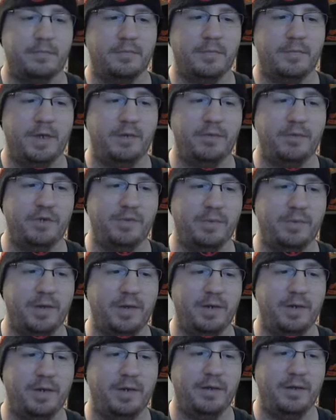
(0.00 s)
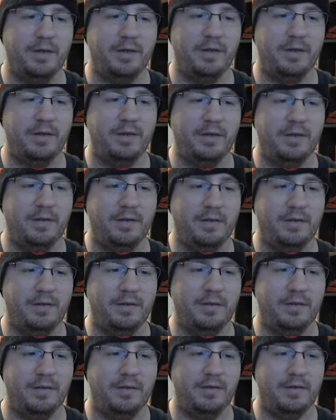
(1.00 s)
I wish my
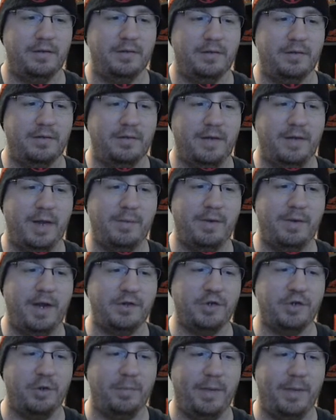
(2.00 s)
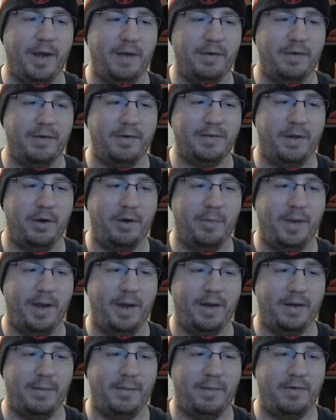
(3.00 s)
game would actually go back when I say go
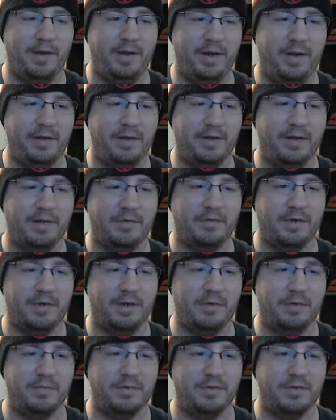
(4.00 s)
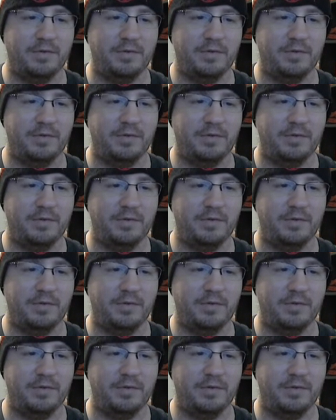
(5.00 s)
back. I'm having to hit it like several times.